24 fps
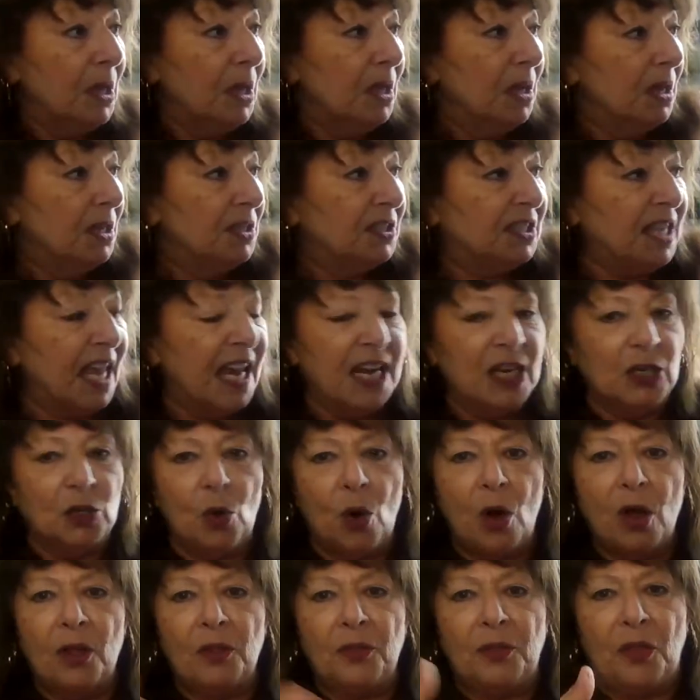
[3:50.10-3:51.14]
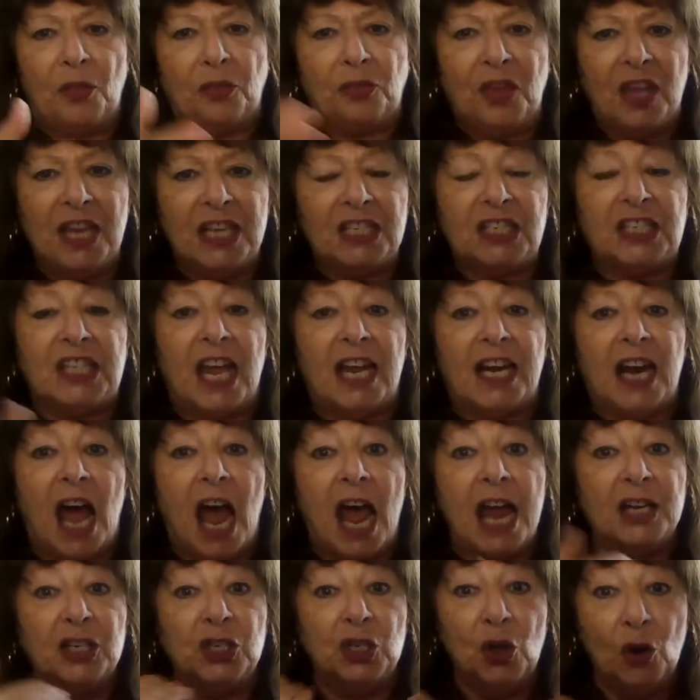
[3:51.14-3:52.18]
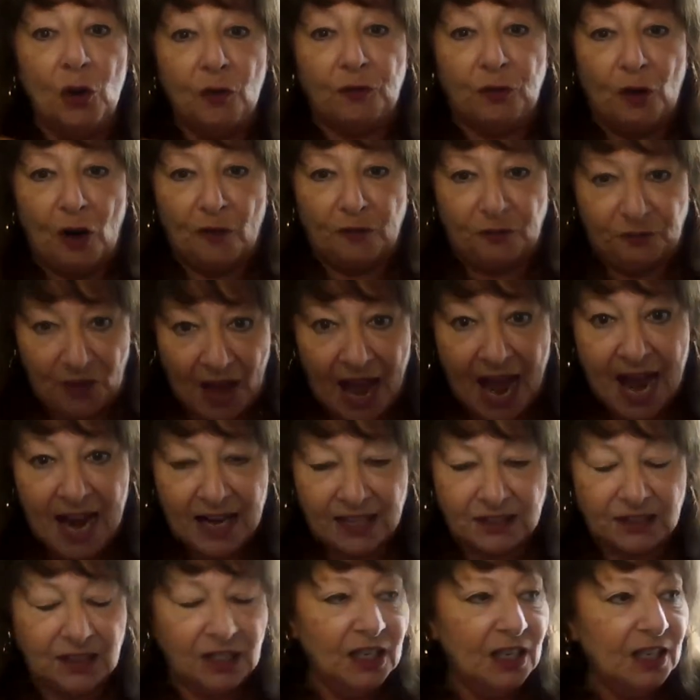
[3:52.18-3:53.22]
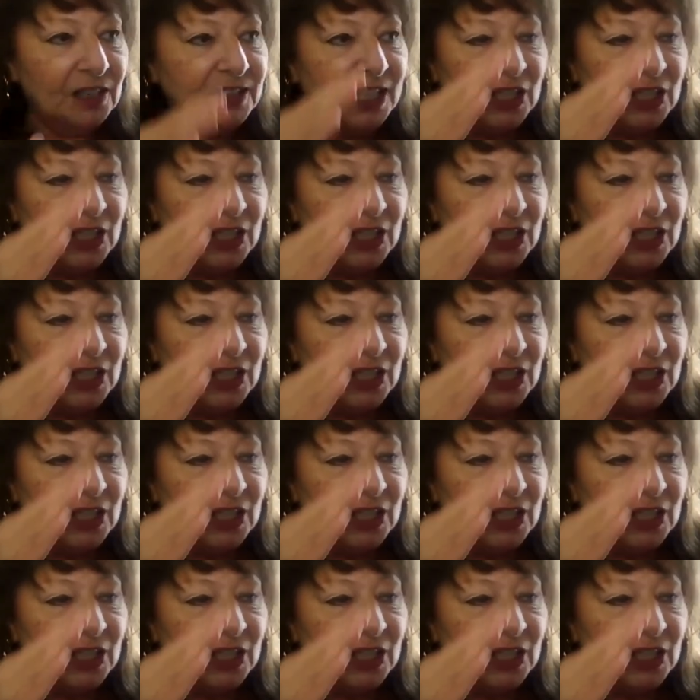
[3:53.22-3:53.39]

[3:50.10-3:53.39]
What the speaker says: saying all of the things that I knew for a fact